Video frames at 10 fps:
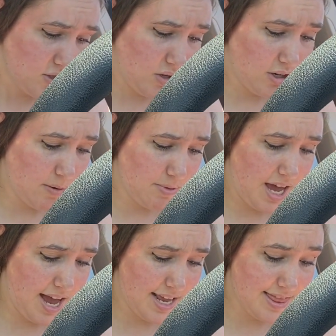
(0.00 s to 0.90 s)
So I grabbed
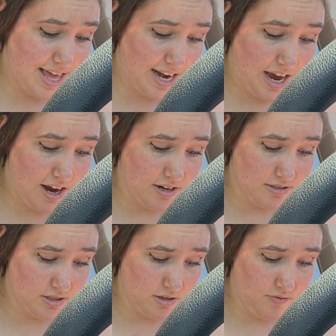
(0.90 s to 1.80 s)
that, and then I
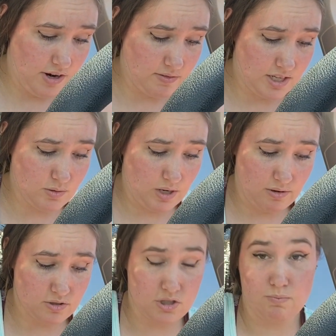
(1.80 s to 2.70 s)
also found this when
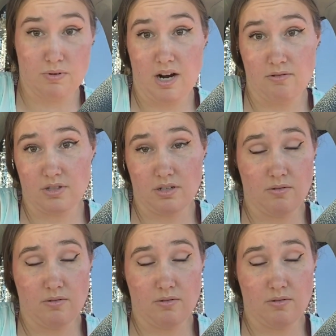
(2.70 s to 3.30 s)
I was just browsing